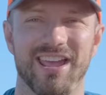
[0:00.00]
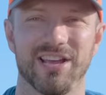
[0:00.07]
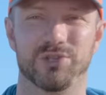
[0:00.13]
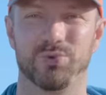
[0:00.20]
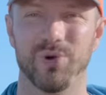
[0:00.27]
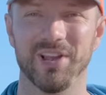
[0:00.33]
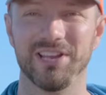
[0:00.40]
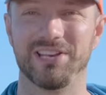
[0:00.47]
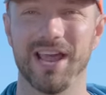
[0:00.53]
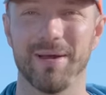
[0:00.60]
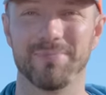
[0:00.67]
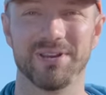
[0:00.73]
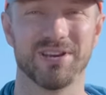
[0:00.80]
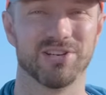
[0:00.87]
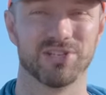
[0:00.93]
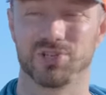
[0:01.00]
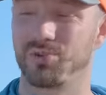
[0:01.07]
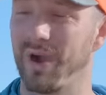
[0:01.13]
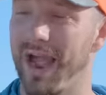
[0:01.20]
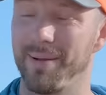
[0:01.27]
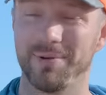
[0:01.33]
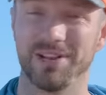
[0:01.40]
It's really tempting to just
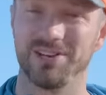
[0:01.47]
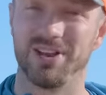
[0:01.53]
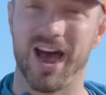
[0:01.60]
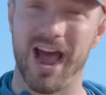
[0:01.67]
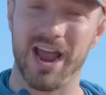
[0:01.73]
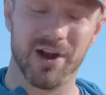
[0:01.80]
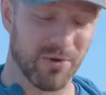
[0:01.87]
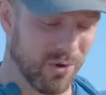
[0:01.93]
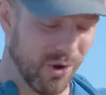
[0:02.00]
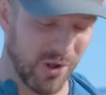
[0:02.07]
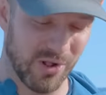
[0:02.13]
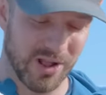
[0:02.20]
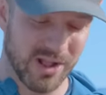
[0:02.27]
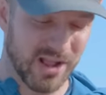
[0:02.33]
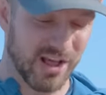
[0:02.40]
grab an entire roll,